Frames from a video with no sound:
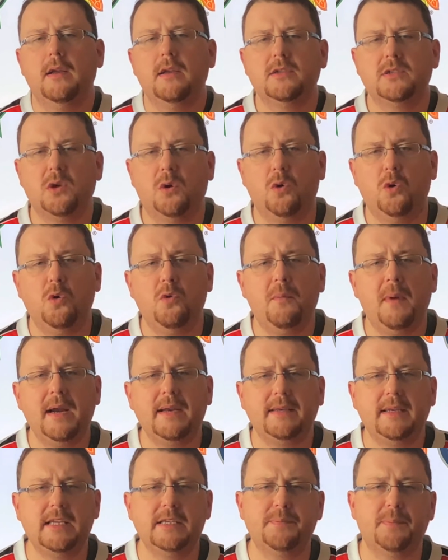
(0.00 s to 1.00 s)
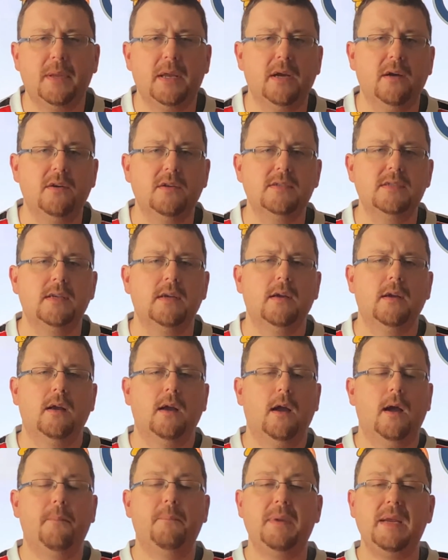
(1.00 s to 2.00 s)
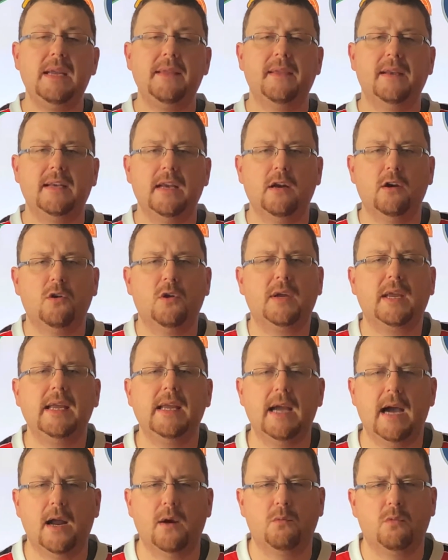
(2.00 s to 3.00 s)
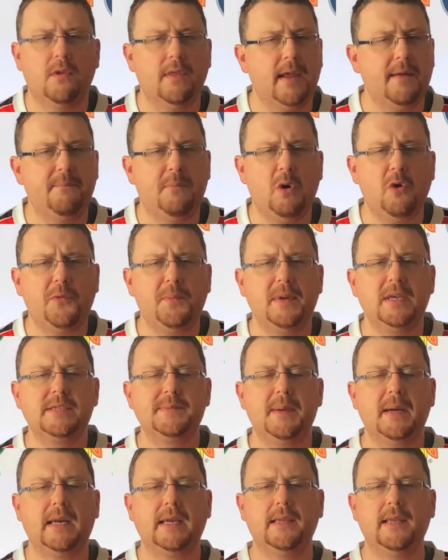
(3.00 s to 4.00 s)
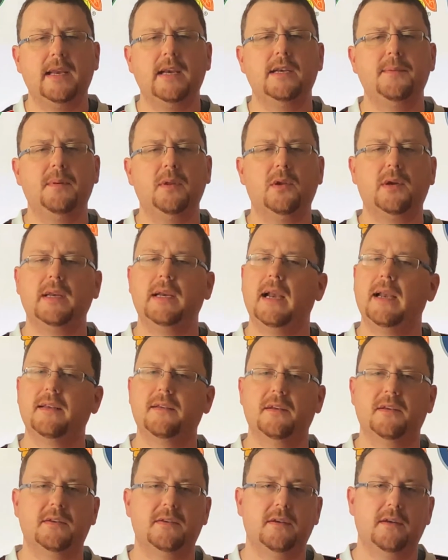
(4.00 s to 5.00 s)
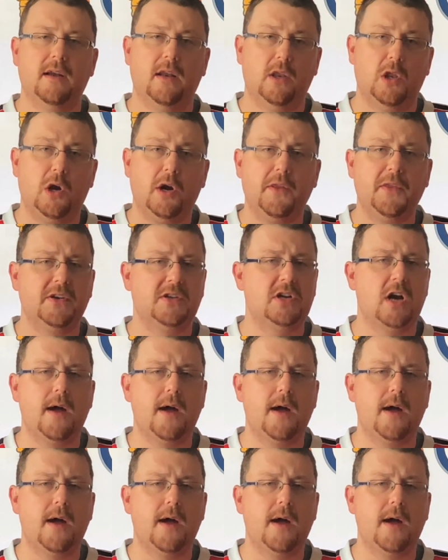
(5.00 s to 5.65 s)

So who might these players uh, be that they are looking at? Well, they've both been speculated to be looking at the, a lot of the